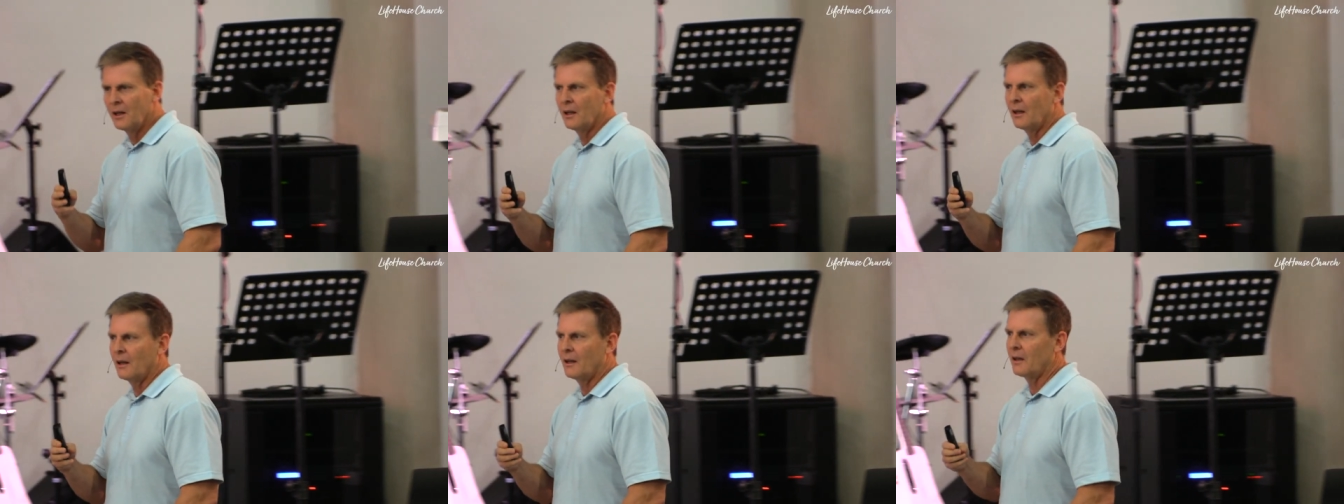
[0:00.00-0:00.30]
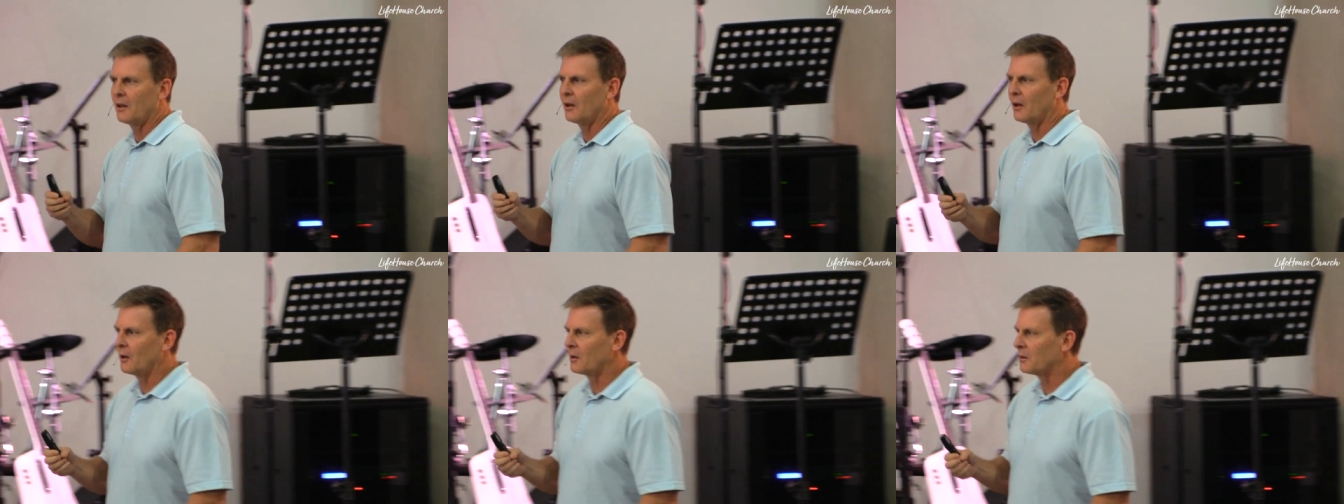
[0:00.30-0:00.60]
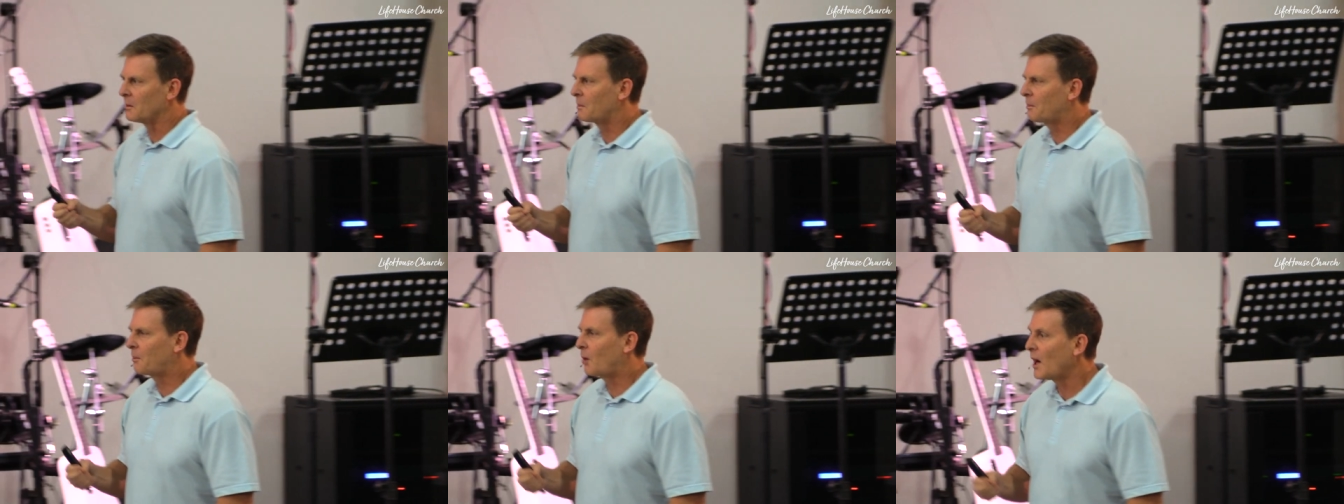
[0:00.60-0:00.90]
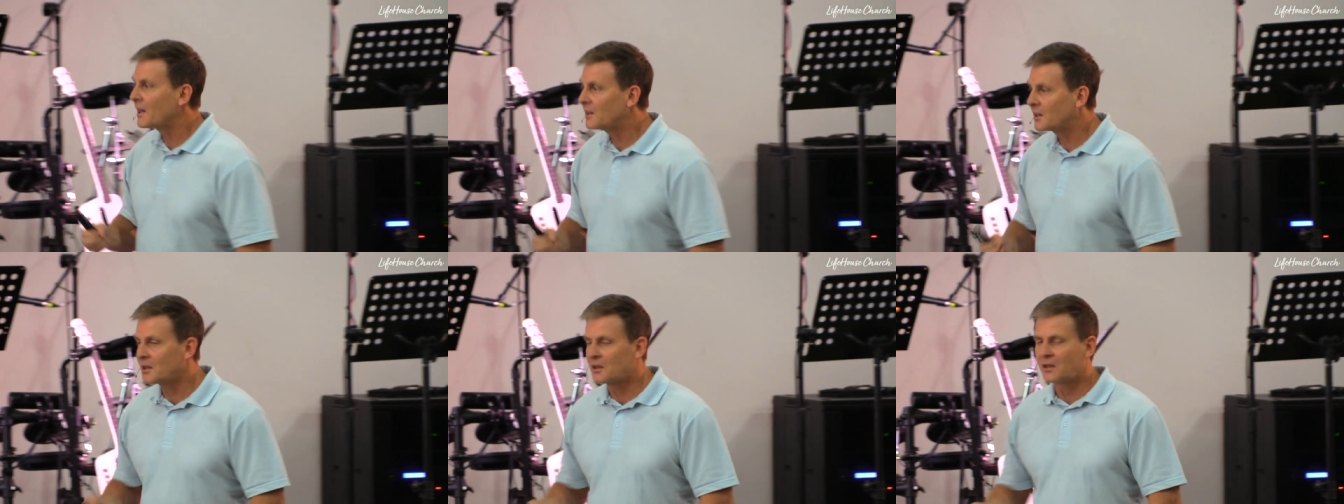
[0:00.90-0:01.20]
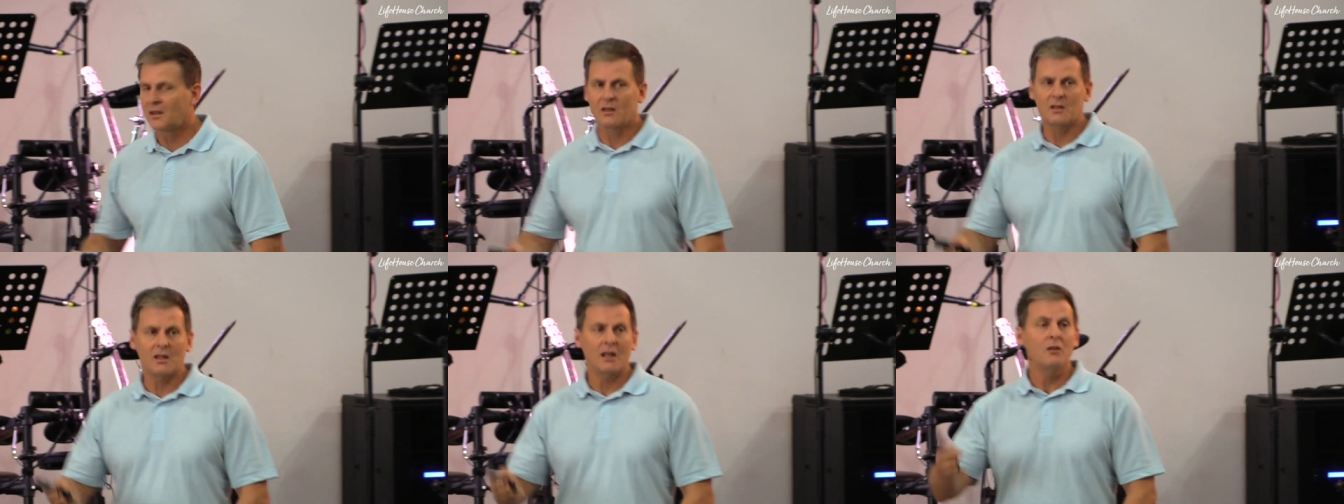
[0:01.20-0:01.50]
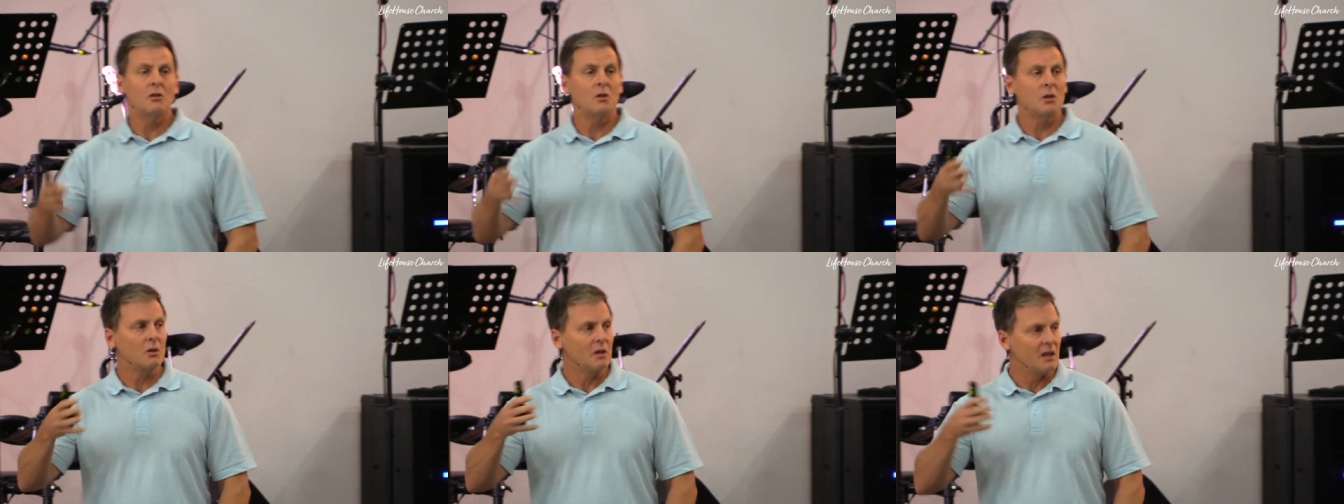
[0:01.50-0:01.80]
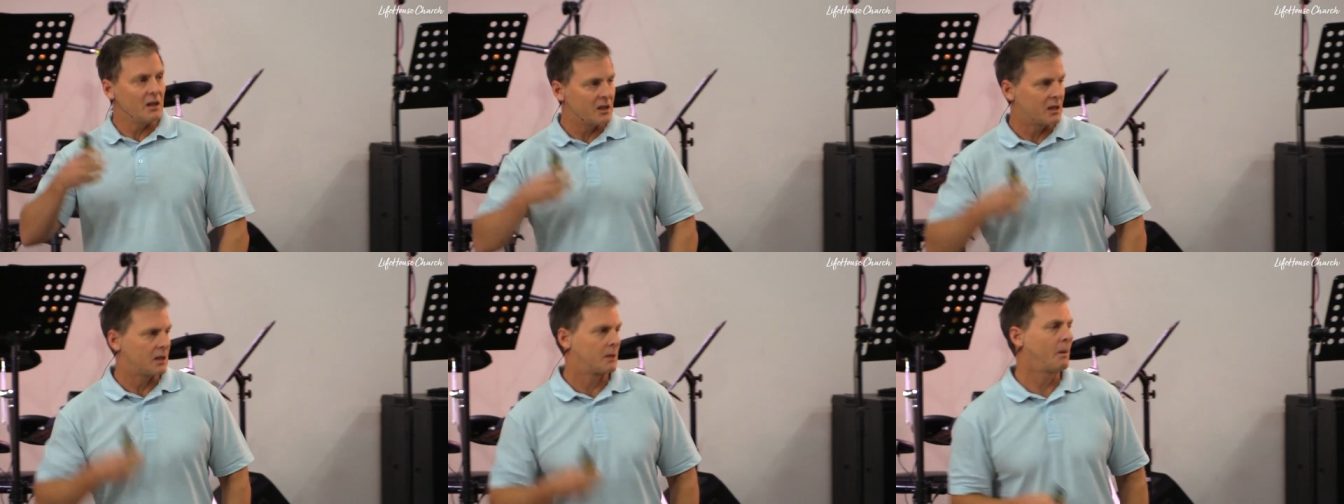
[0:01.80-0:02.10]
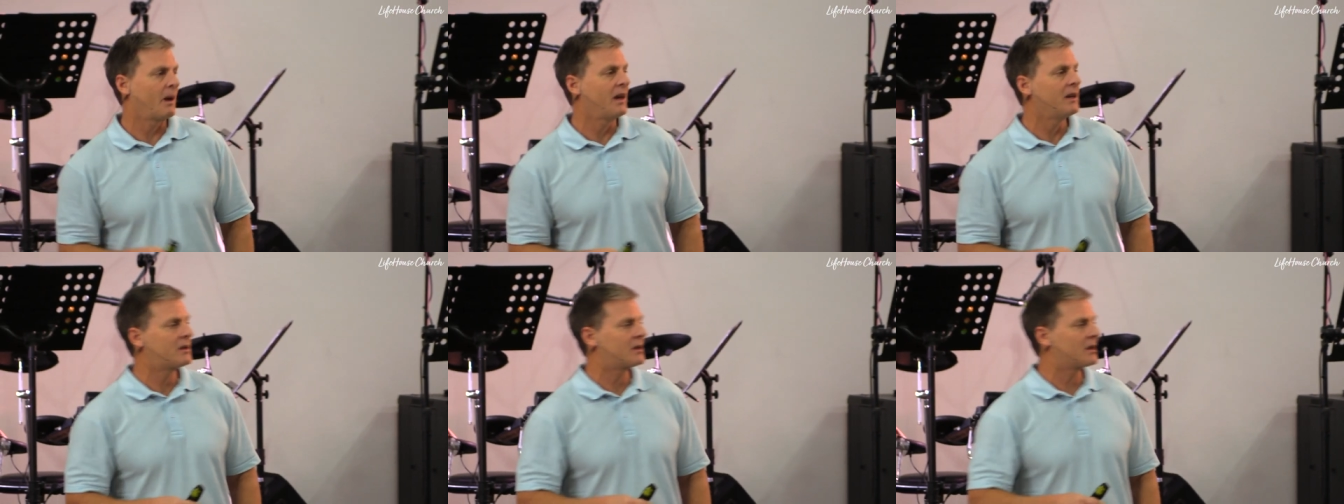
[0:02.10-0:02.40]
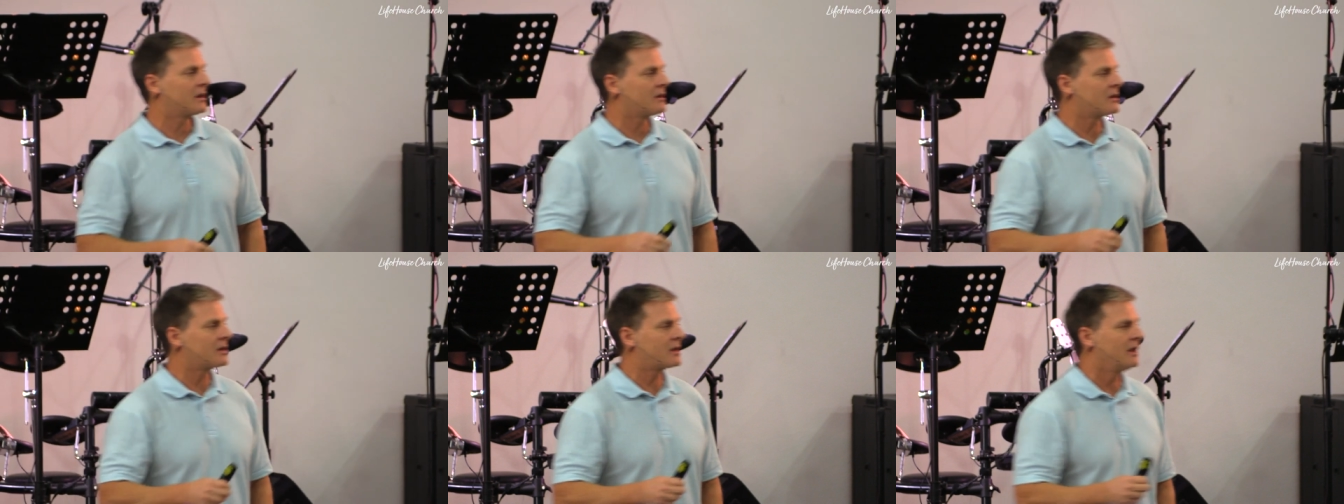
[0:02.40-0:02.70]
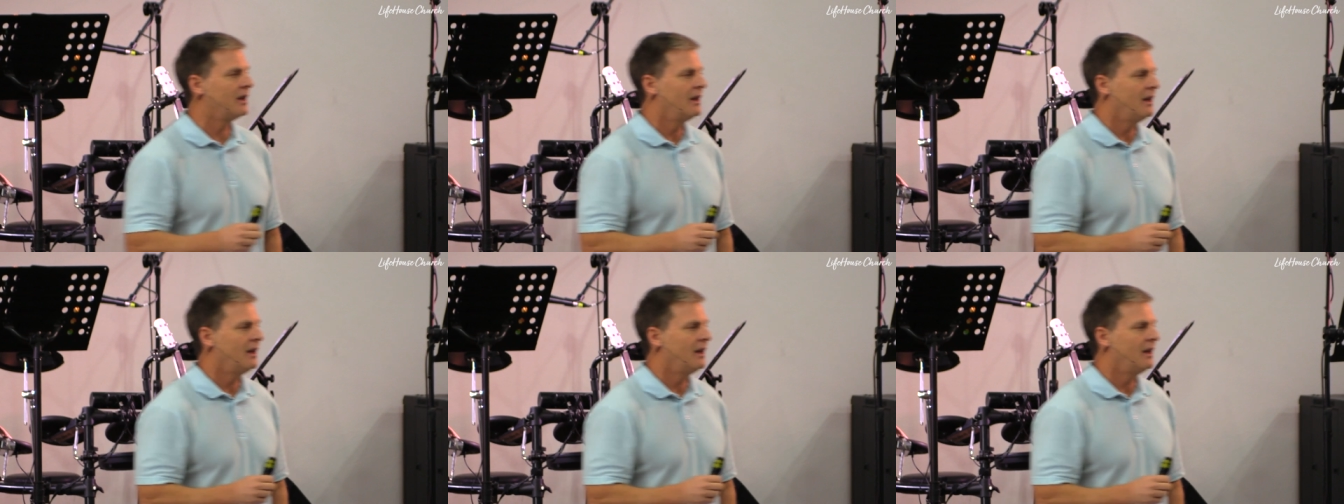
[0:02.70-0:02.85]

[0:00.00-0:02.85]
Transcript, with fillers: you know, practices into these spaces